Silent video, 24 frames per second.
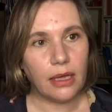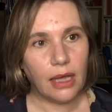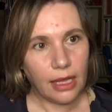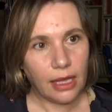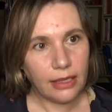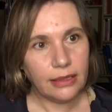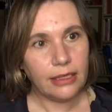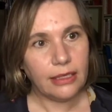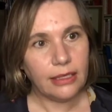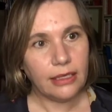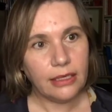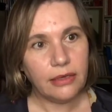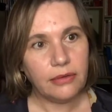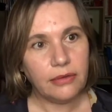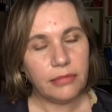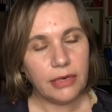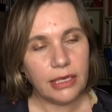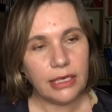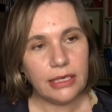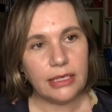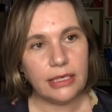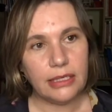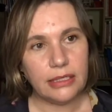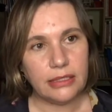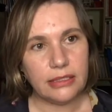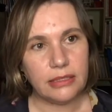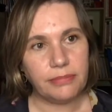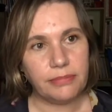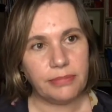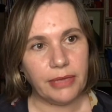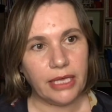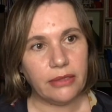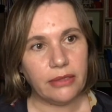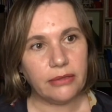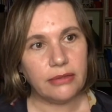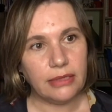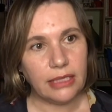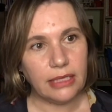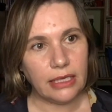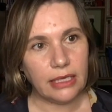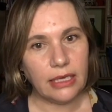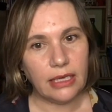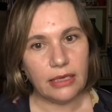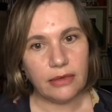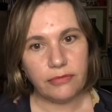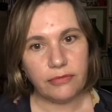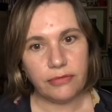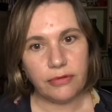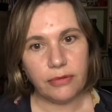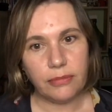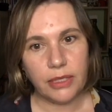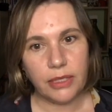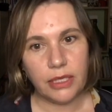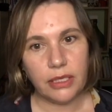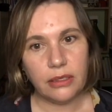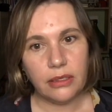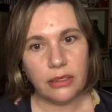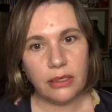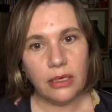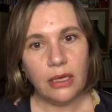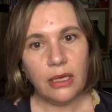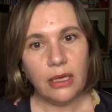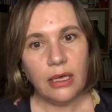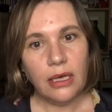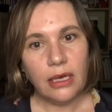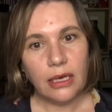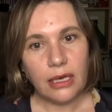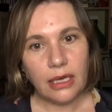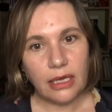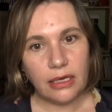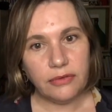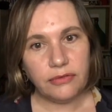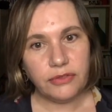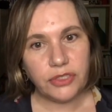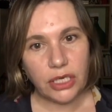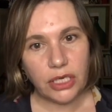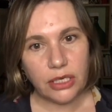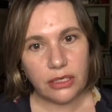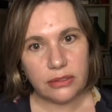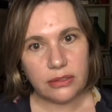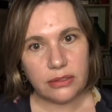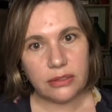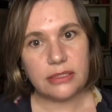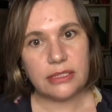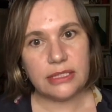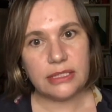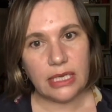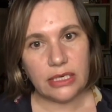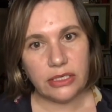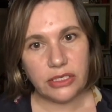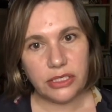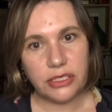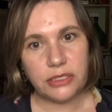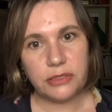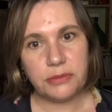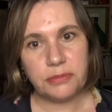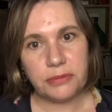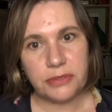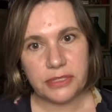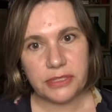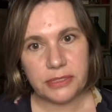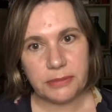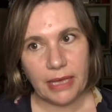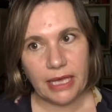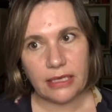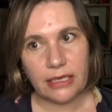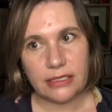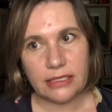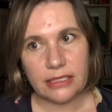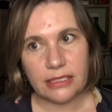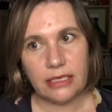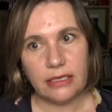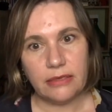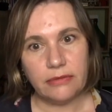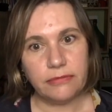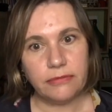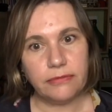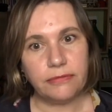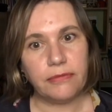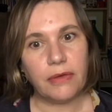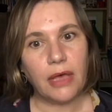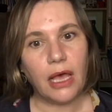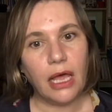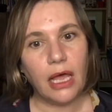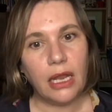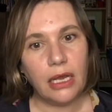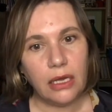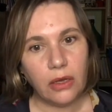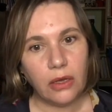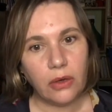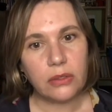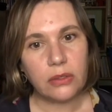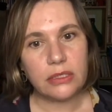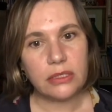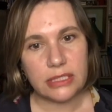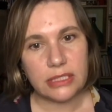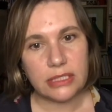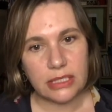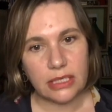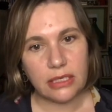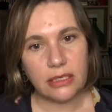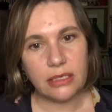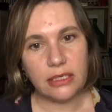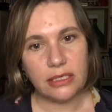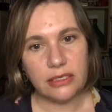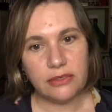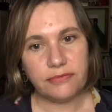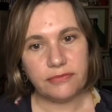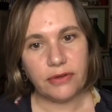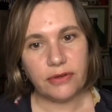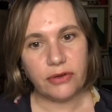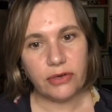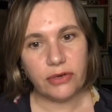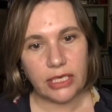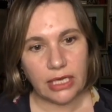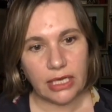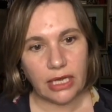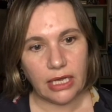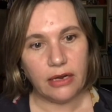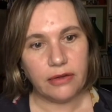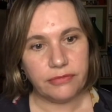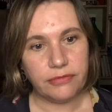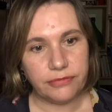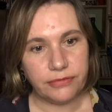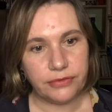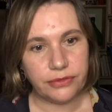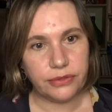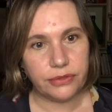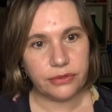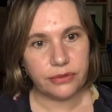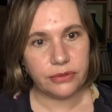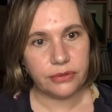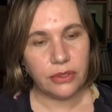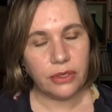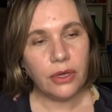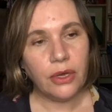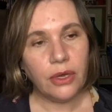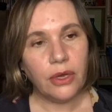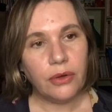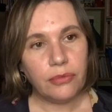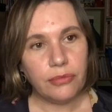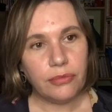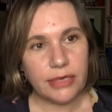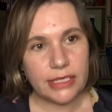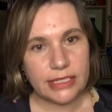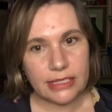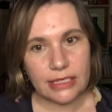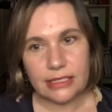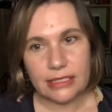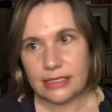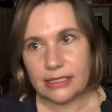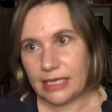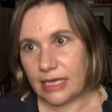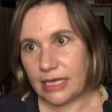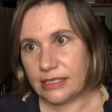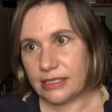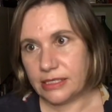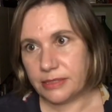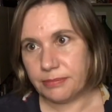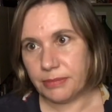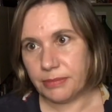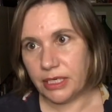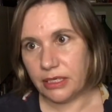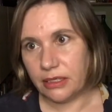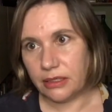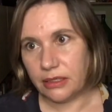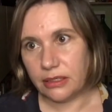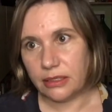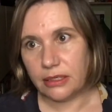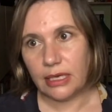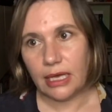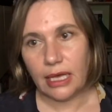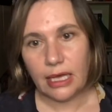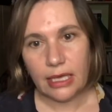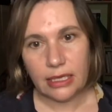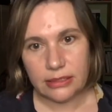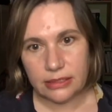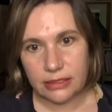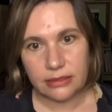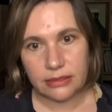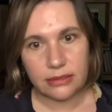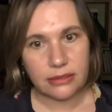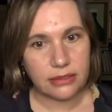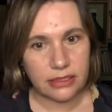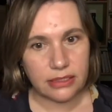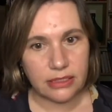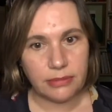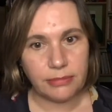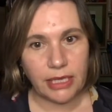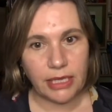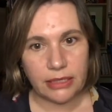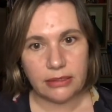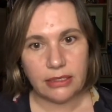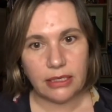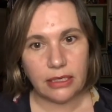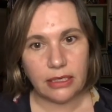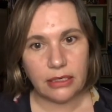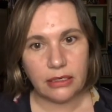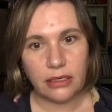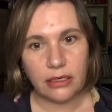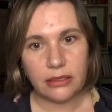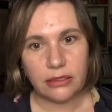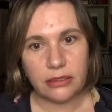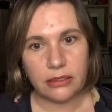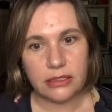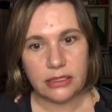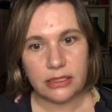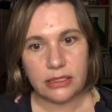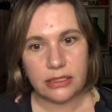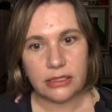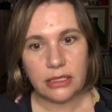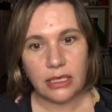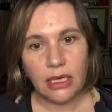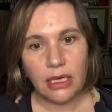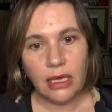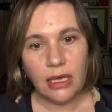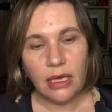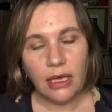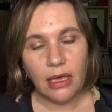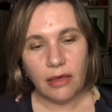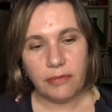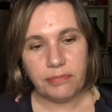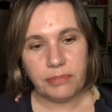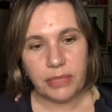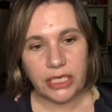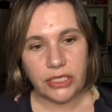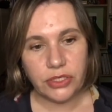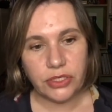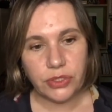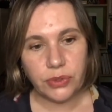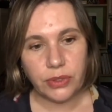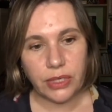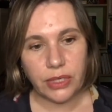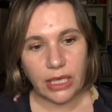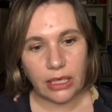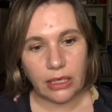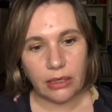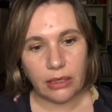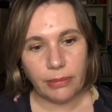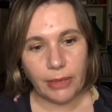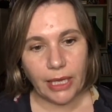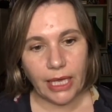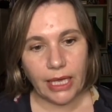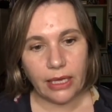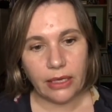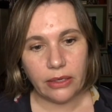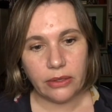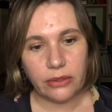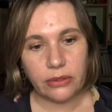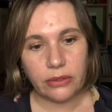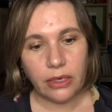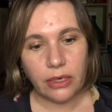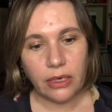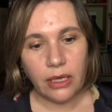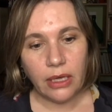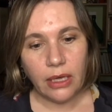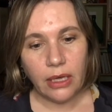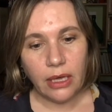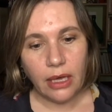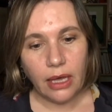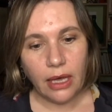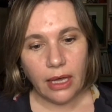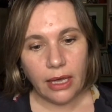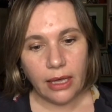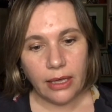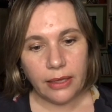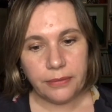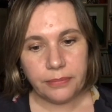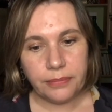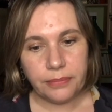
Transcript: it really is about thinking from a kind of child-centered perspective alongside very careful risk assessment, as Samantha and others have been talking about. I